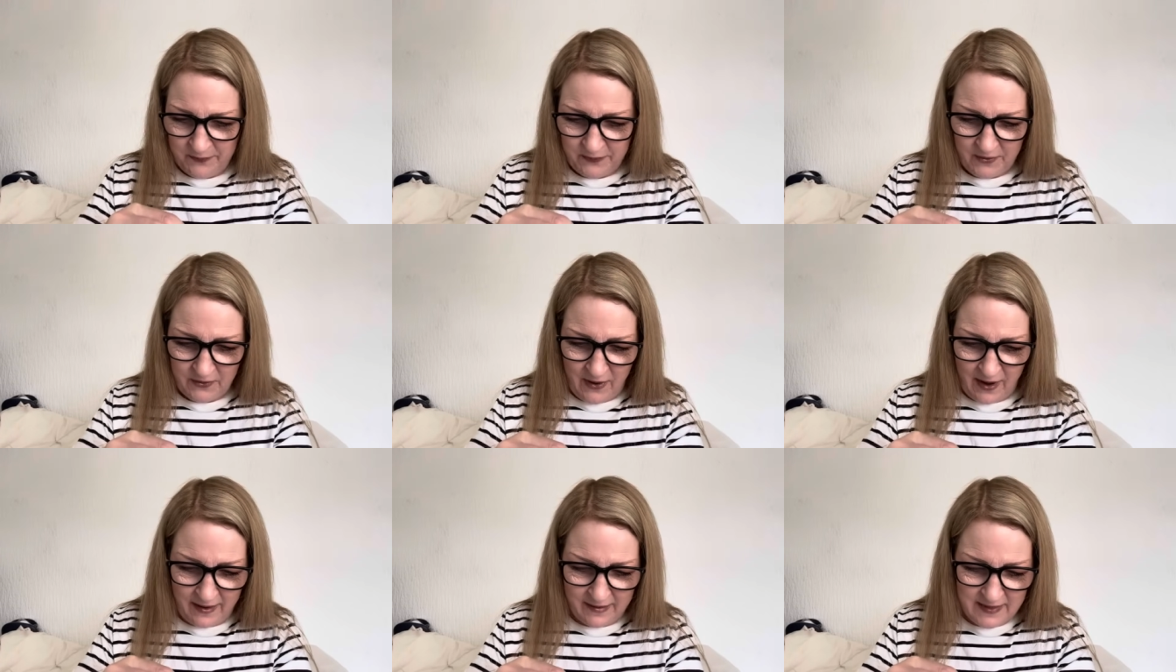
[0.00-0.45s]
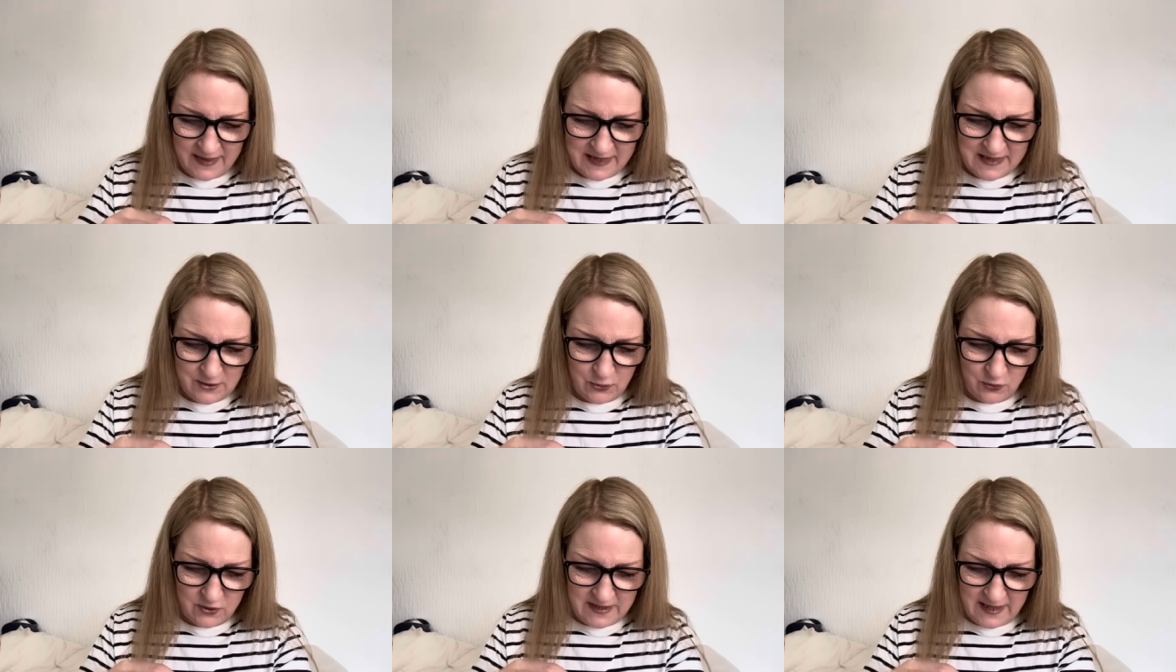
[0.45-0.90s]
Right,
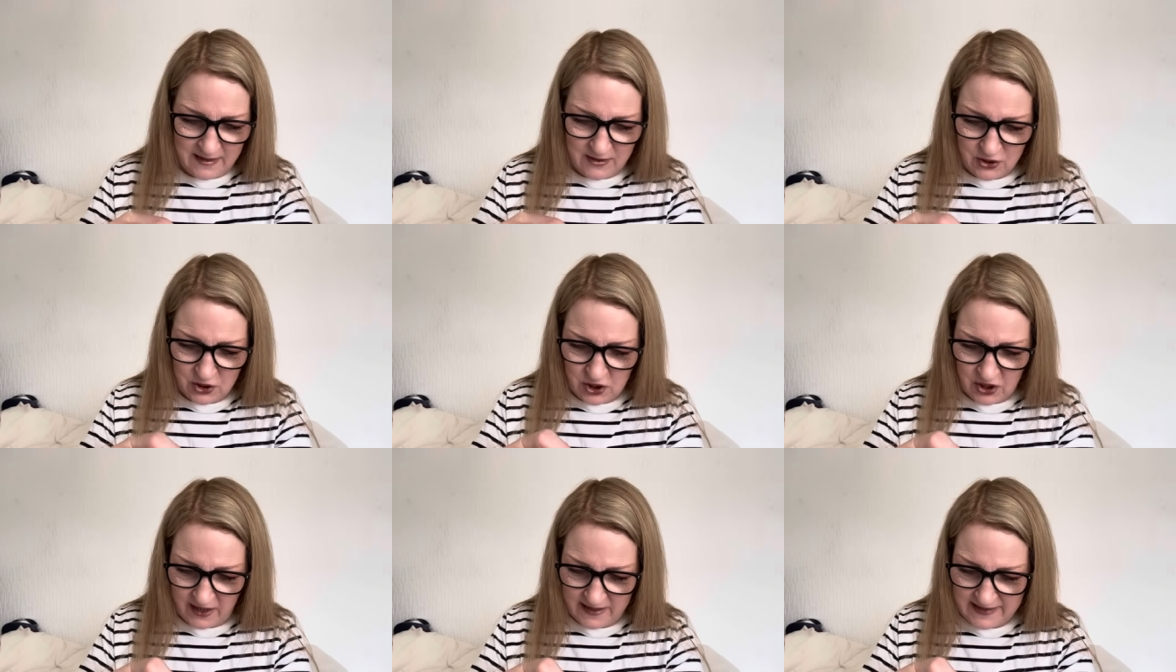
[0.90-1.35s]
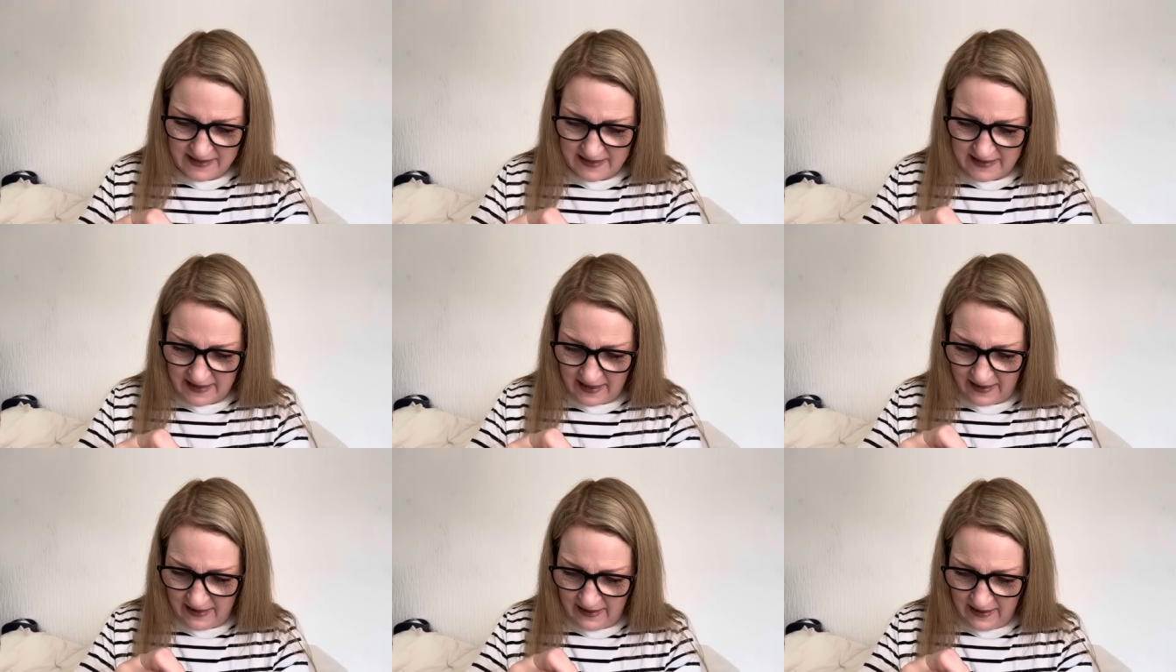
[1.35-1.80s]
this looks
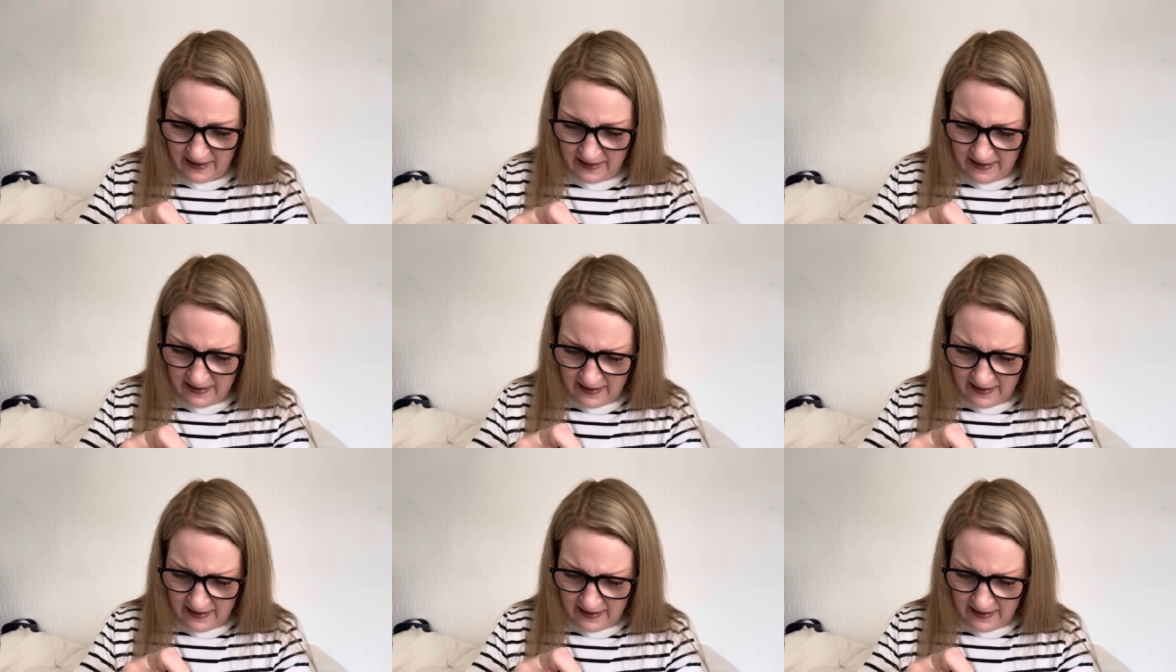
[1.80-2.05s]
interesting.